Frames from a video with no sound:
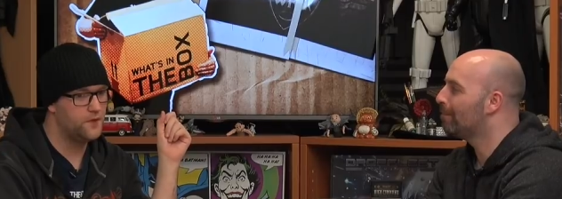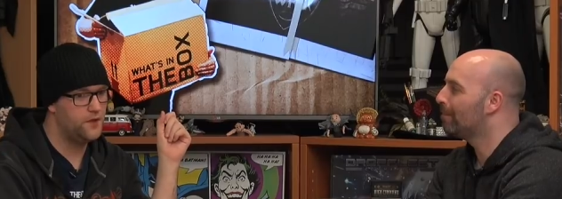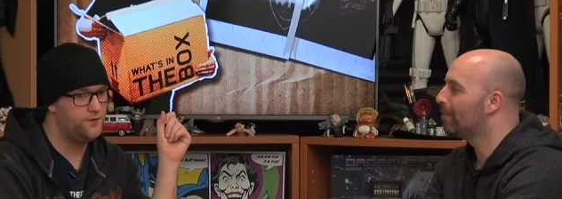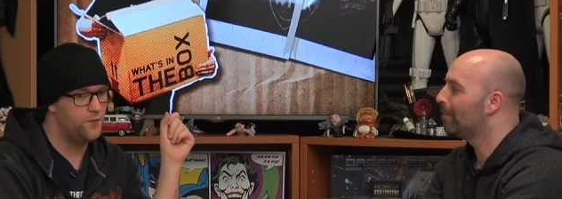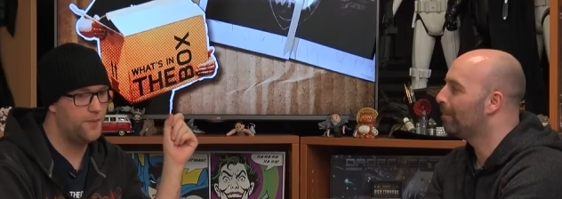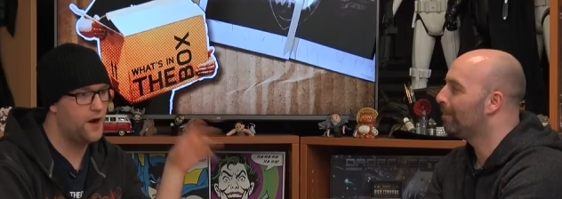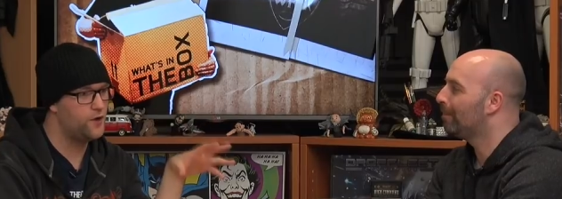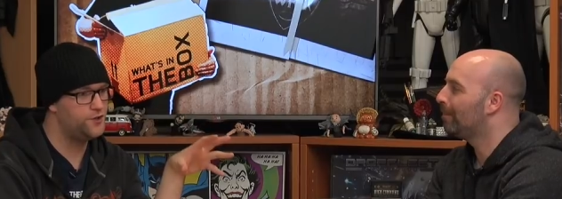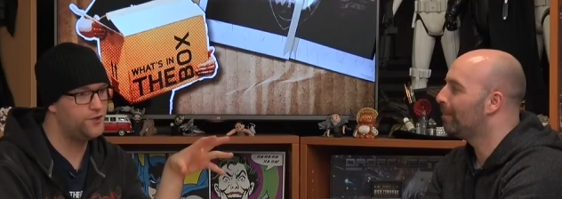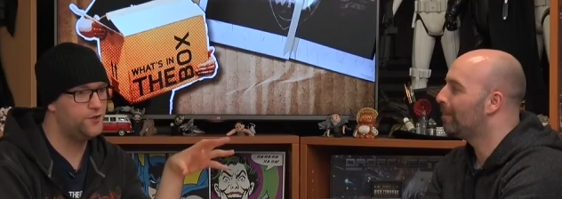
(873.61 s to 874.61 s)
Speaker 1: if you
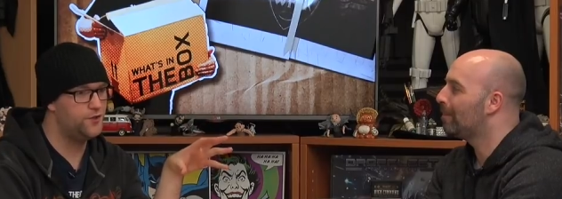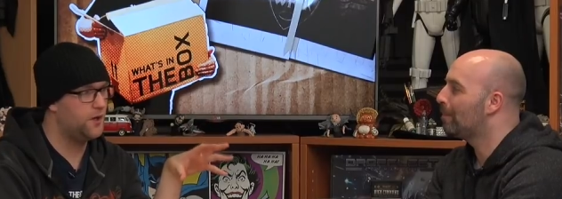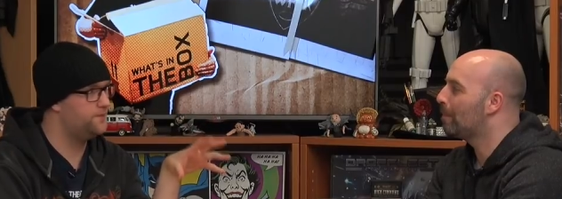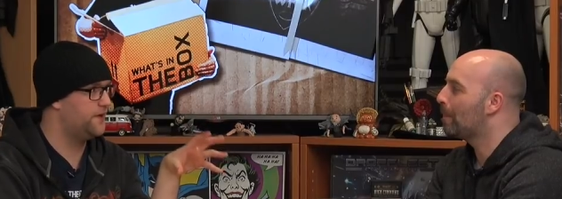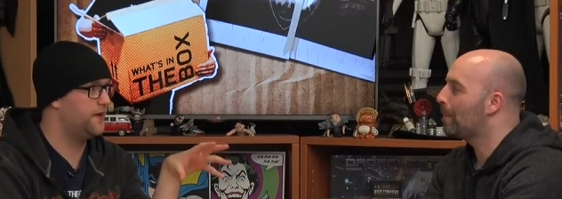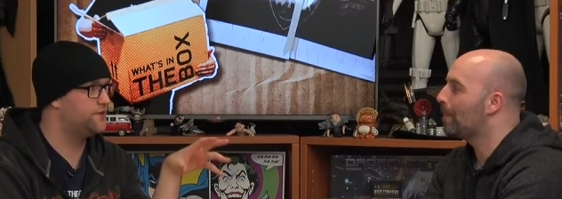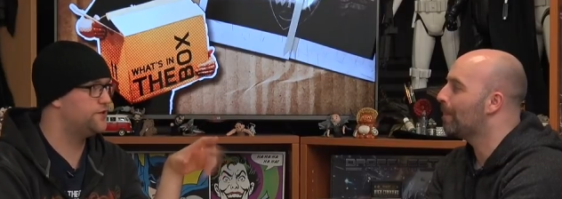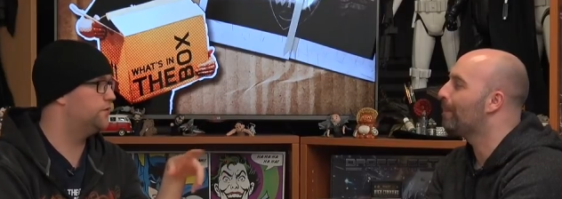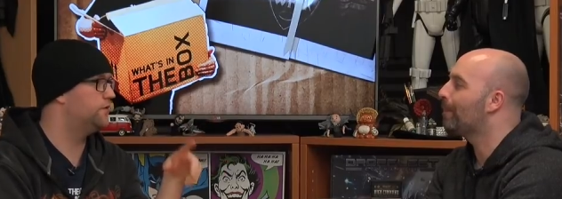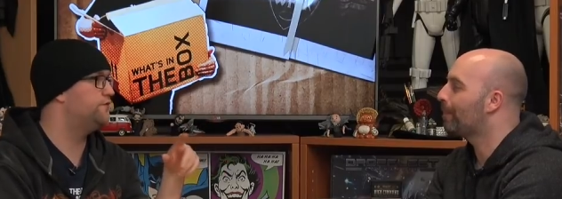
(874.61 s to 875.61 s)
parachute drop tanks,
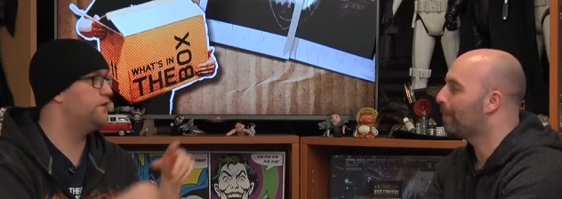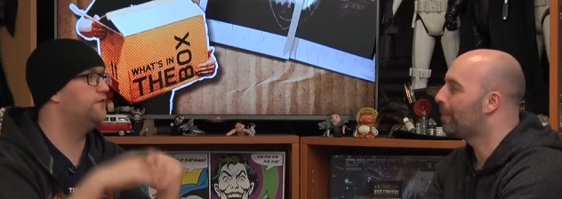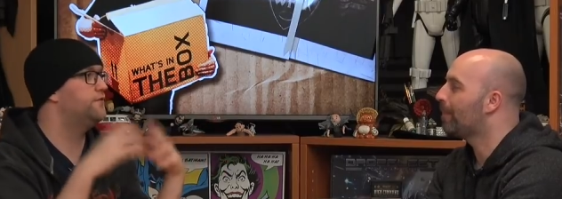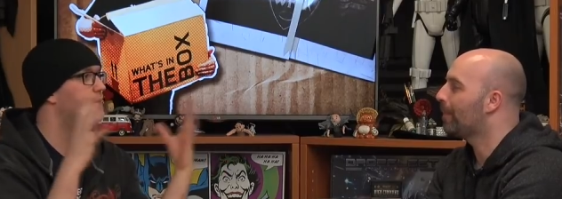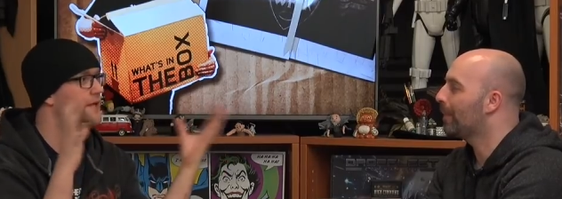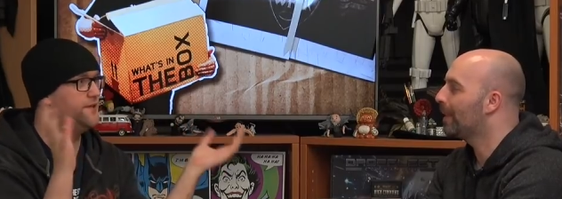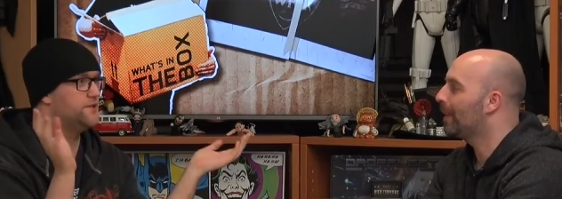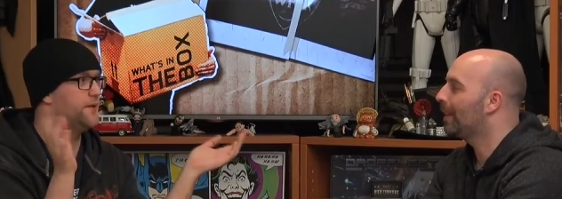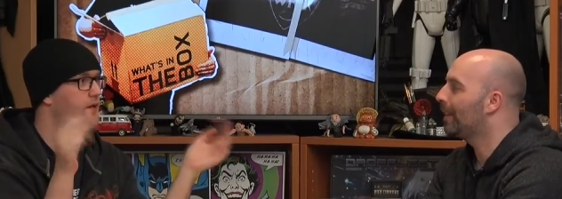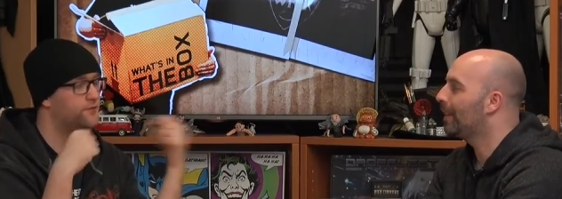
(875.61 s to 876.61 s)
you know, if you have a plane that's
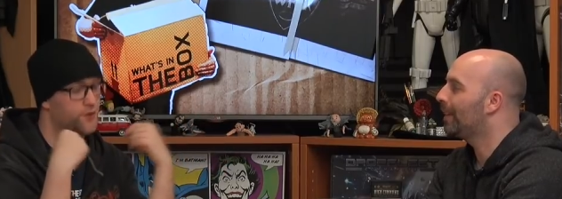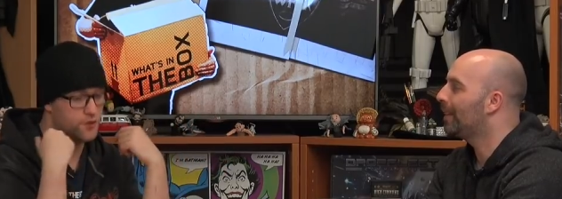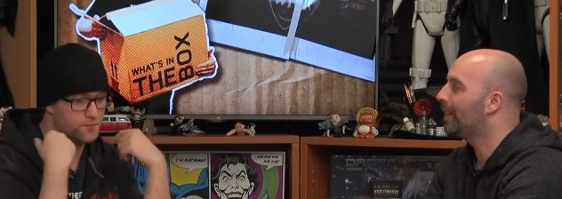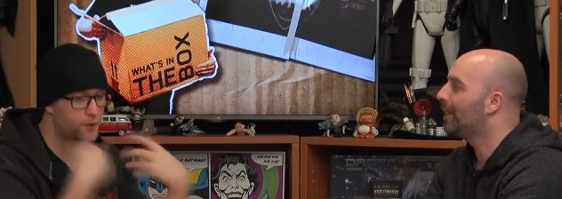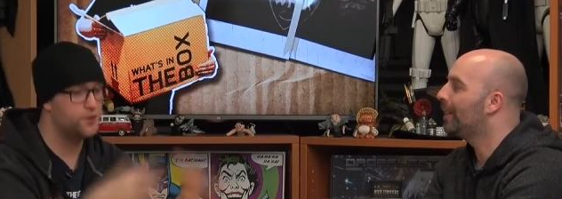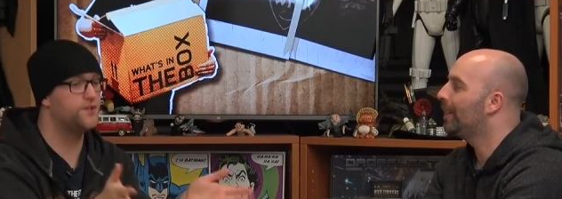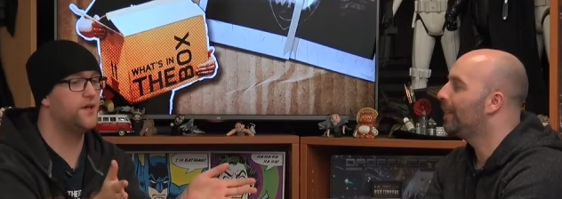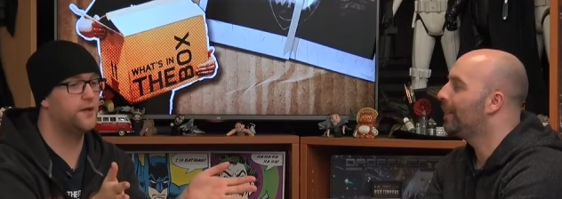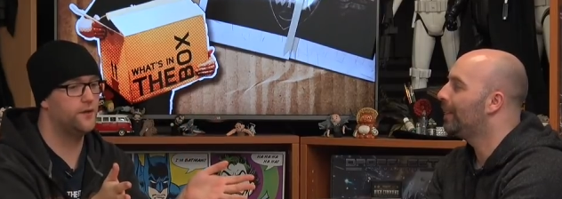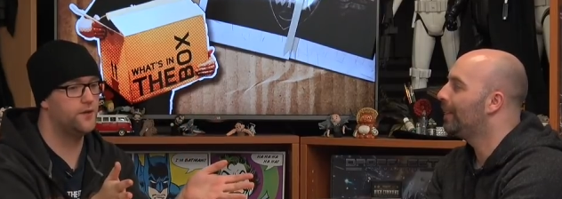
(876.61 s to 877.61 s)
big enough and just push a
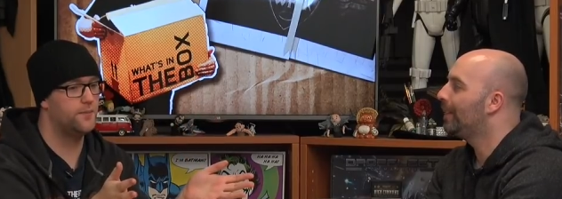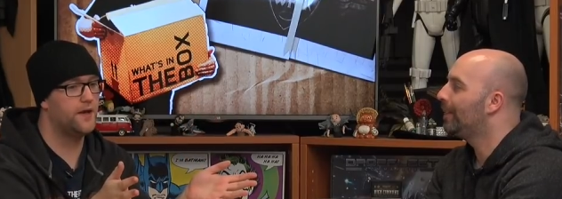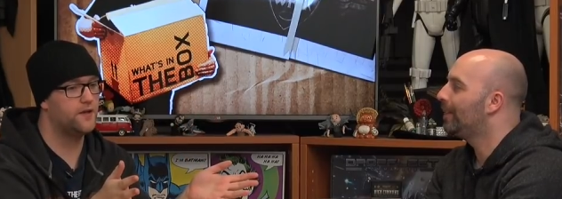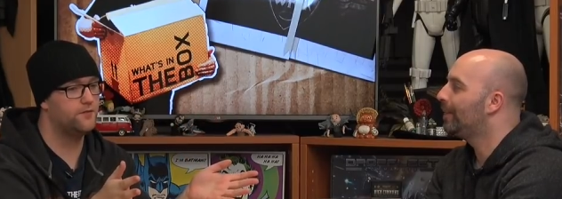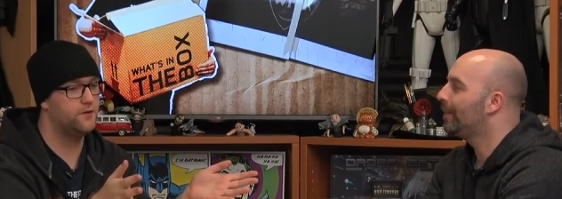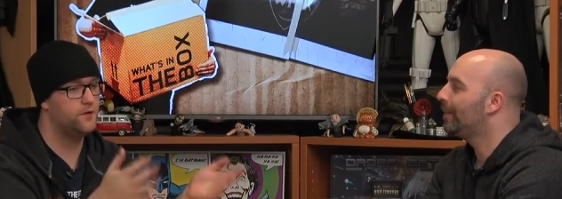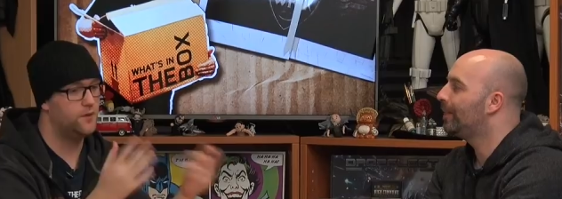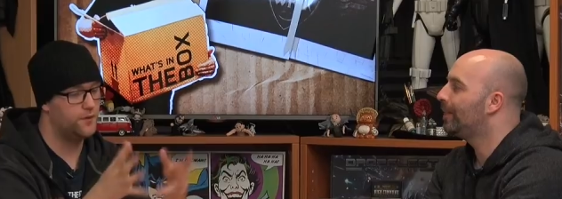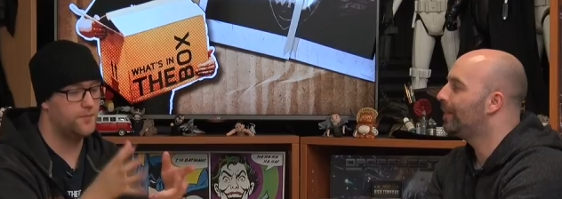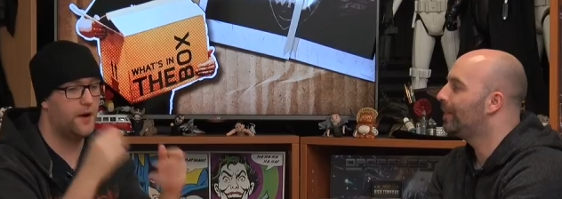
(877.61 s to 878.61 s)
tank out the back of it
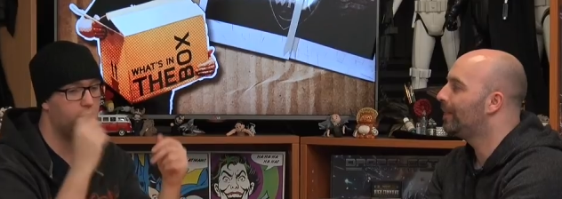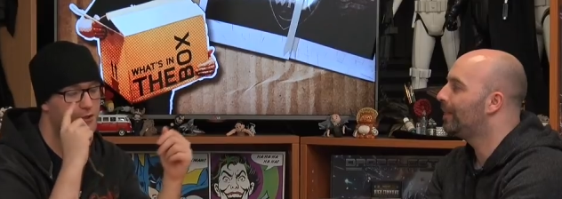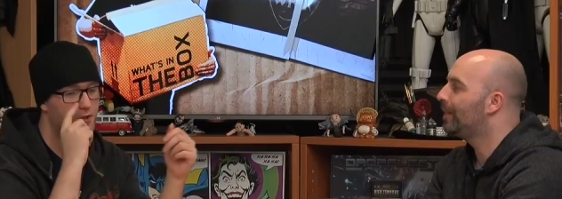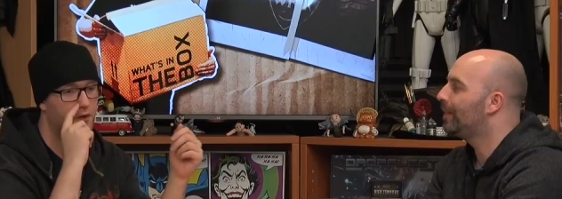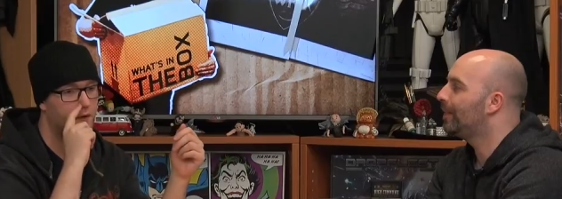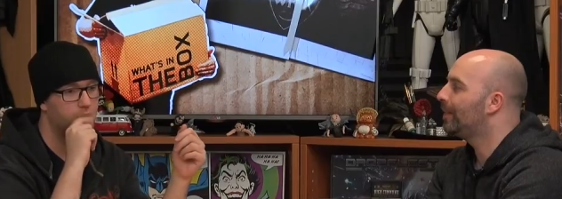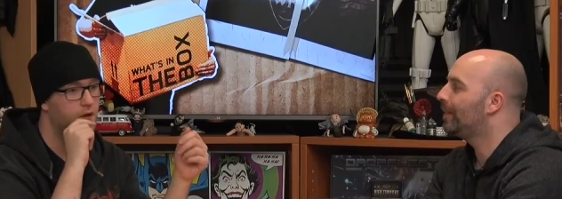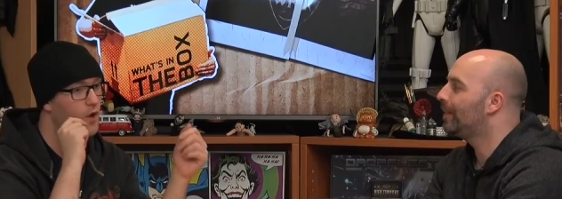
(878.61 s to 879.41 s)
with a parachute on it,